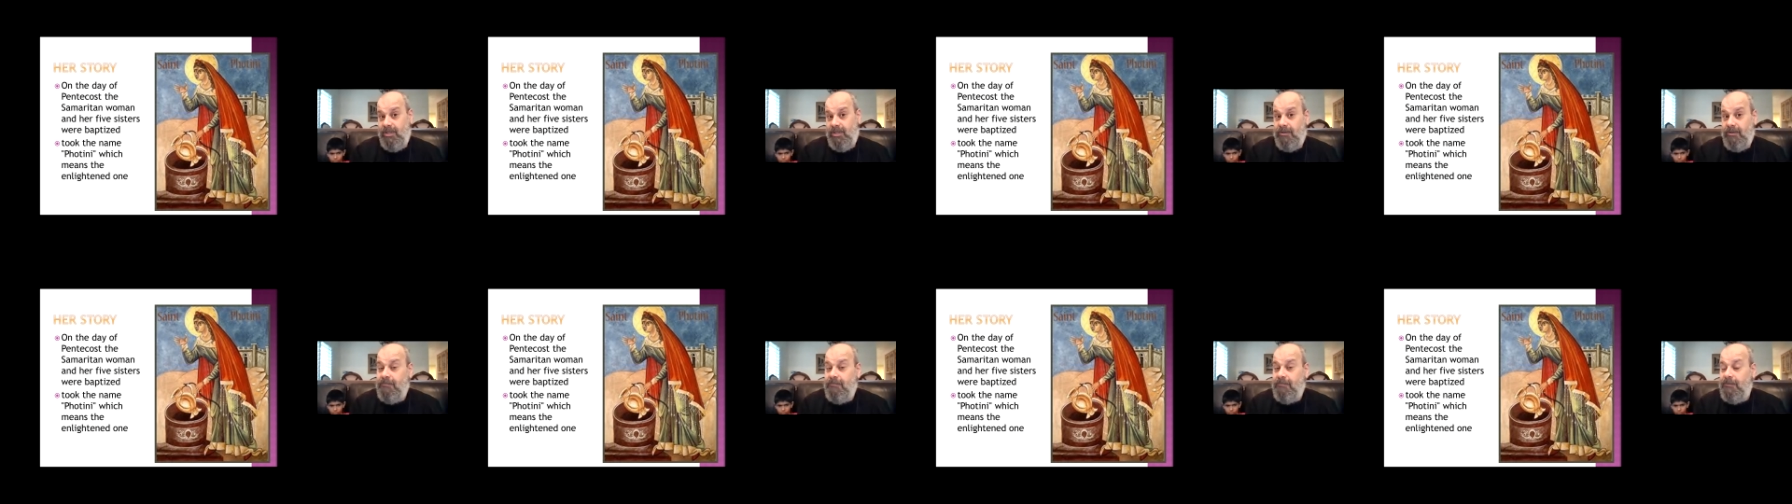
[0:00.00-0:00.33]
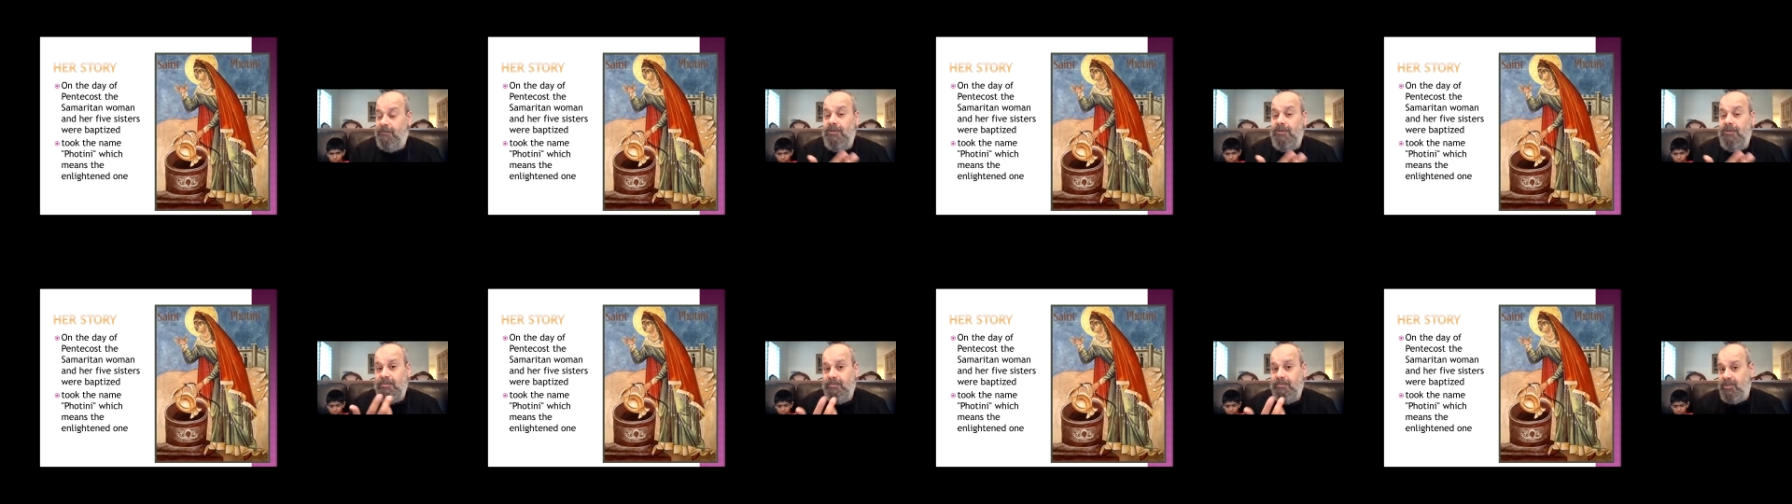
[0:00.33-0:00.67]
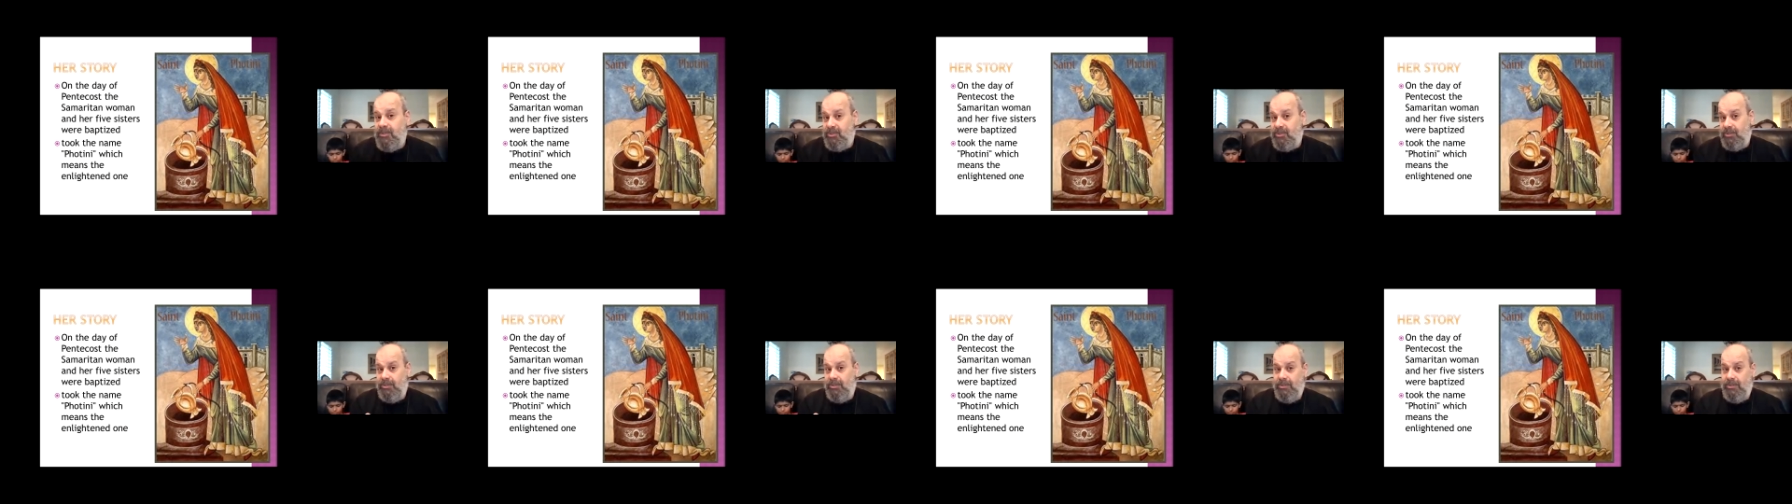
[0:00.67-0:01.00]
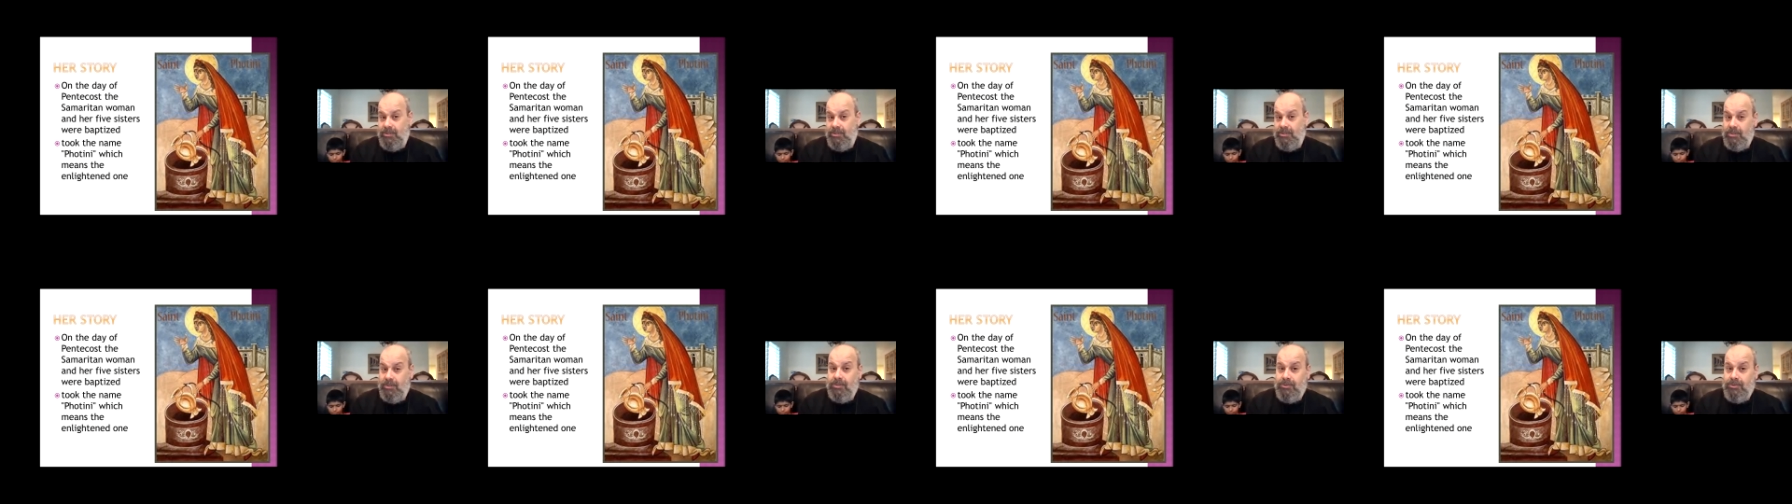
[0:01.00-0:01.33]
Her first
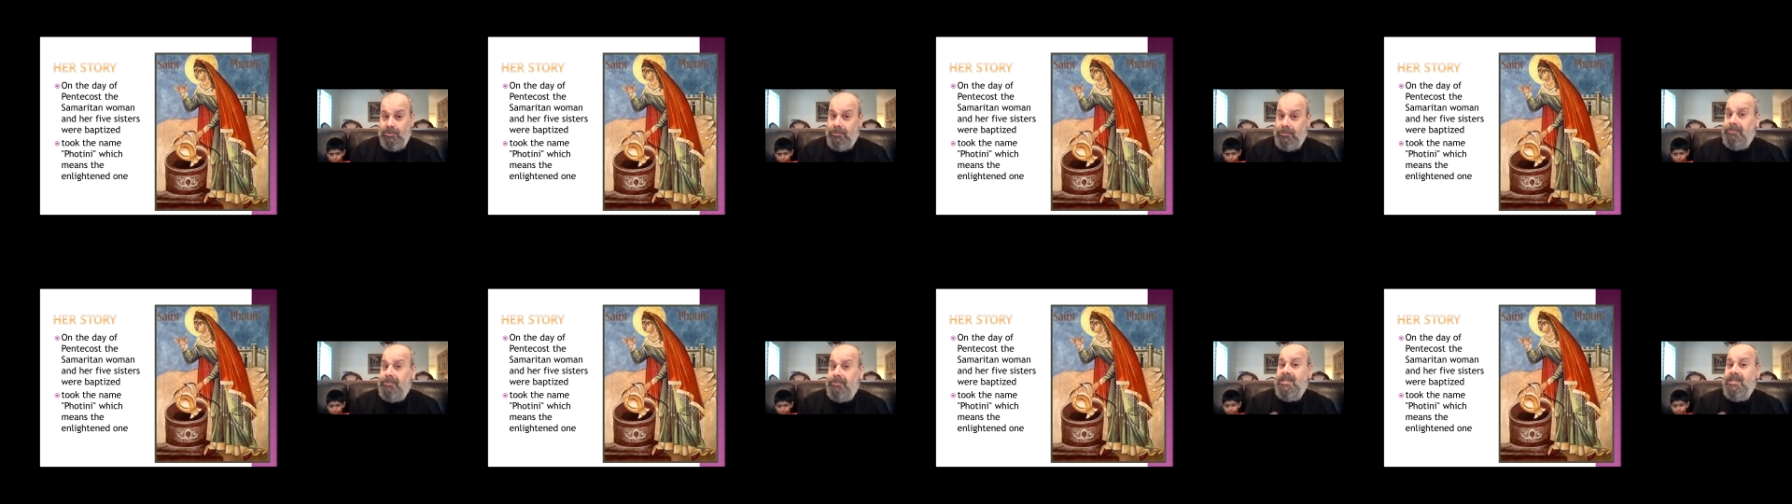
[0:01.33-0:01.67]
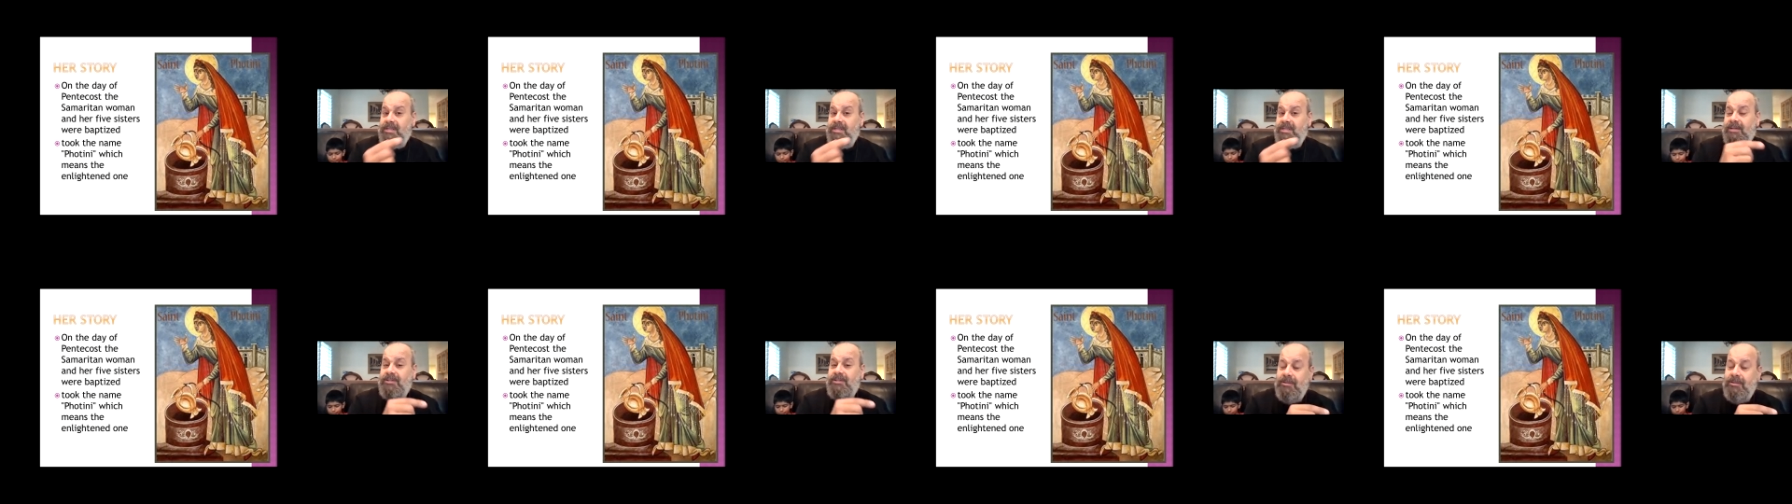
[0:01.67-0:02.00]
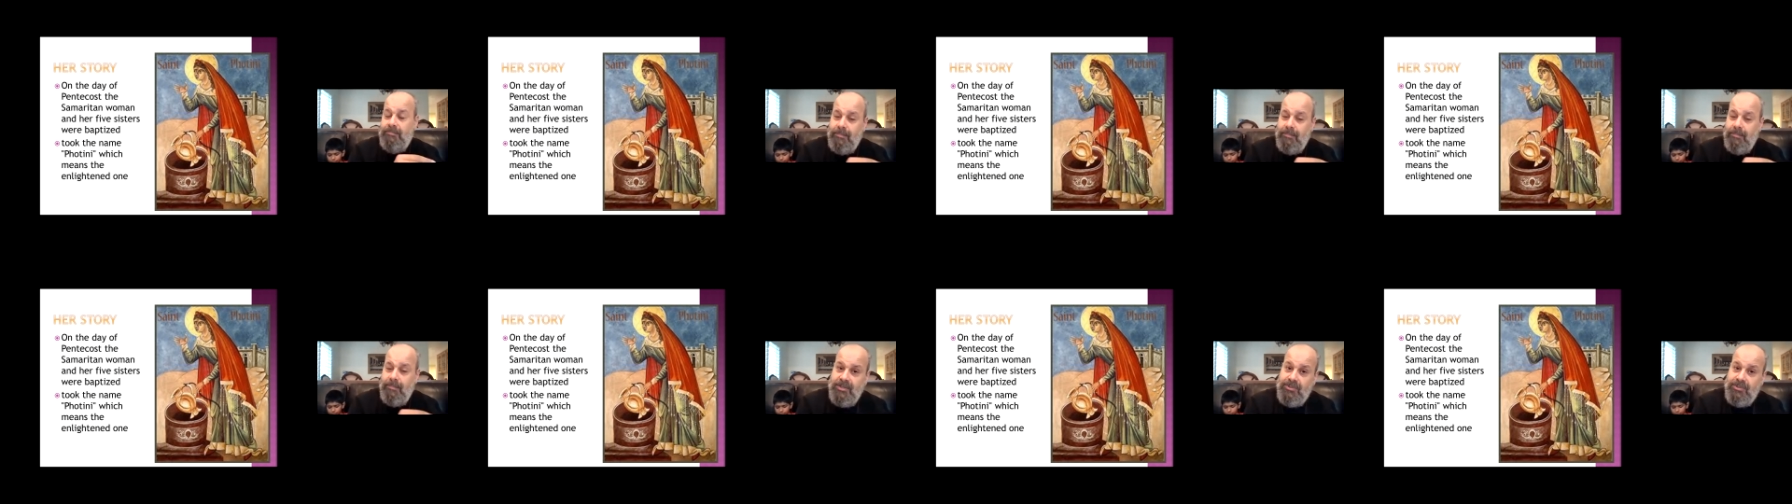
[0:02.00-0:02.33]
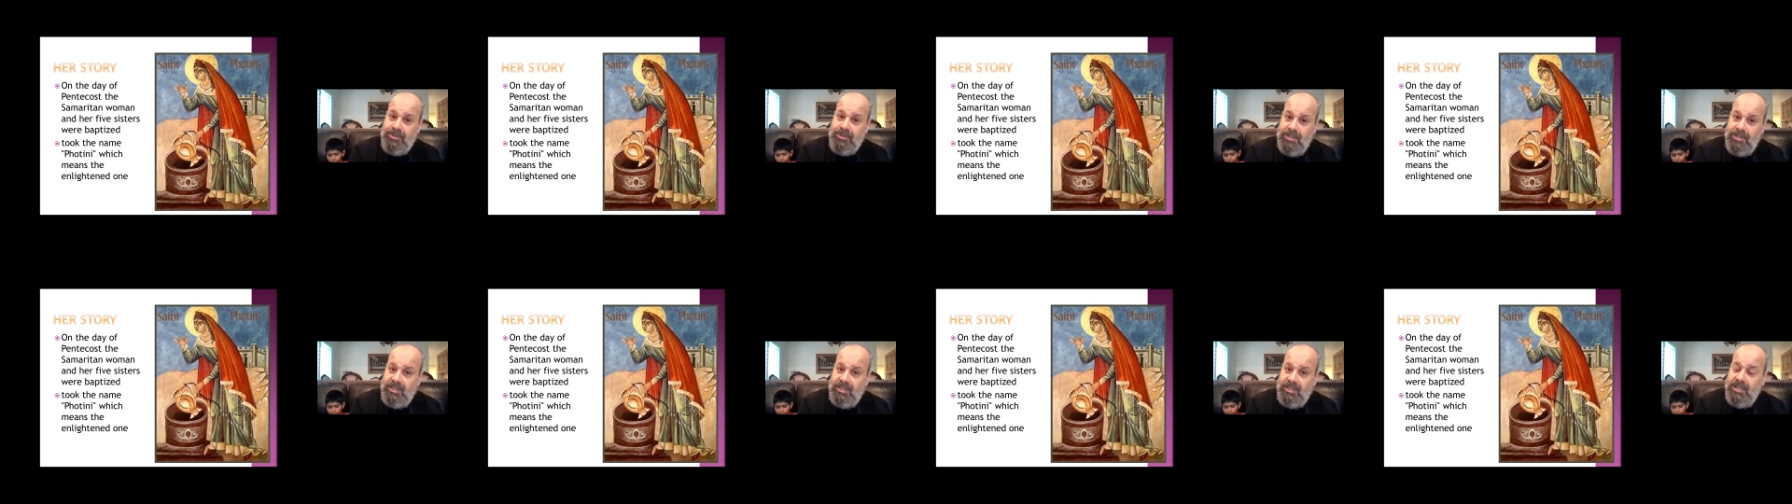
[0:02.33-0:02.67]
missionary journey is actually
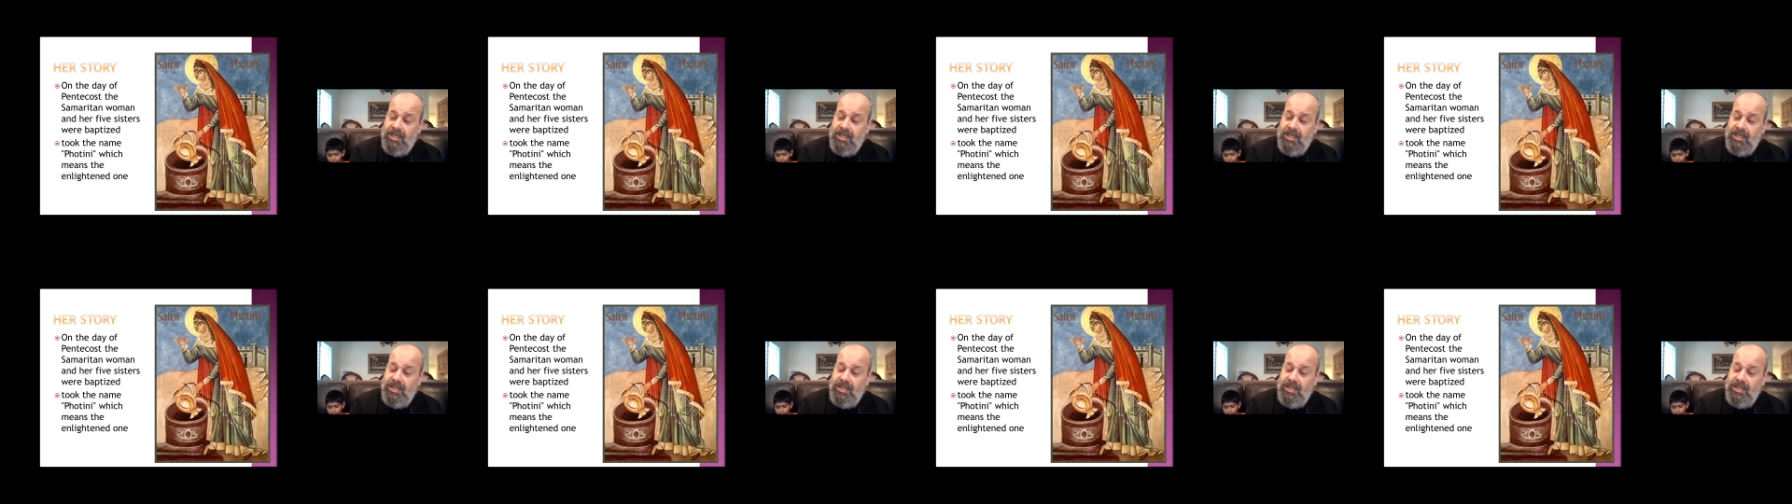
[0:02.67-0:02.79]
mentioned